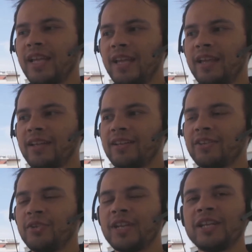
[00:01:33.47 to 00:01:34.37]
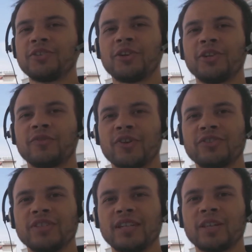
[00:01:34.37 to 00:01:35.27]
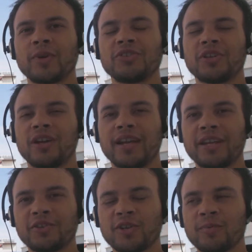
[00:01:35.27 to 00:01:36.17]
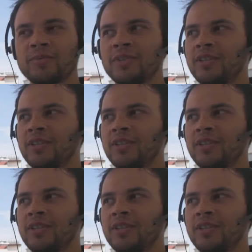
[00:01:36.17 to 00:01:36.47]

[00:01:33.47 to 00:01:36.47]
And you need to go to university, otherwise you can't get a job.